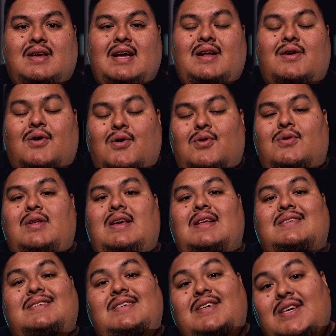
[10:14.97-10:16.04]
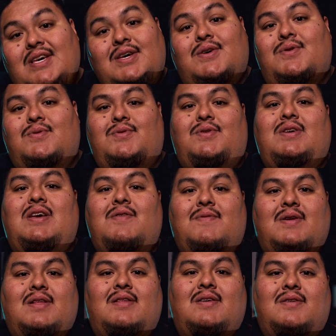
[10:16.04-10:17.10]
And only until you get
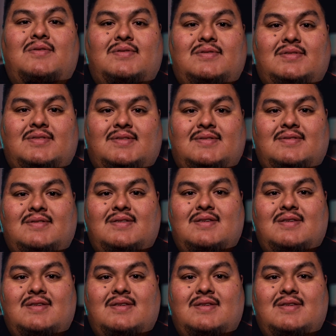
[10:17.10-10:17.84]
rid of those,